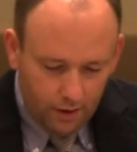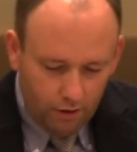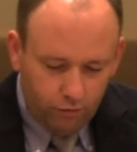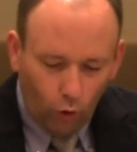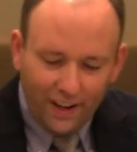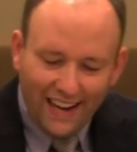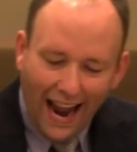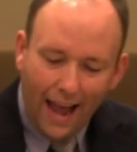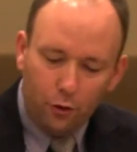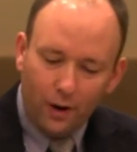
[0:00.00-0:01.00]
for
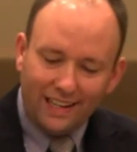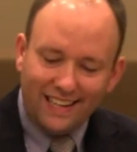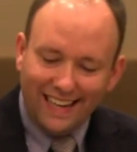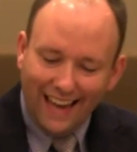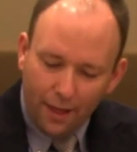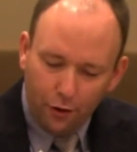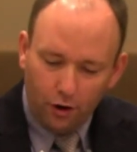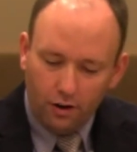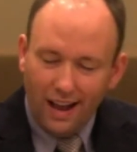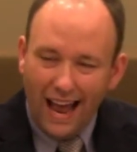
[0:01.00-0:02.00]
gathering together
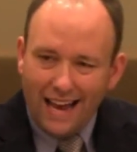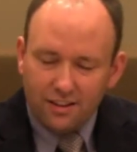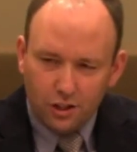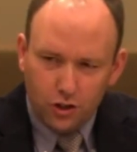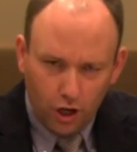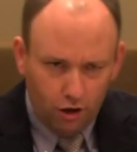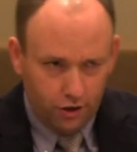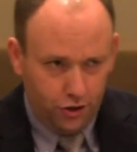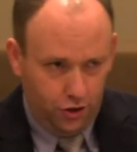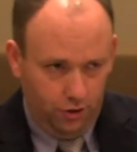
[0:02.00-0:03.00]
as the
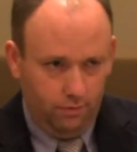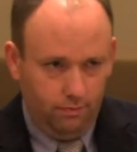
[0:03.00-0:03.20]
church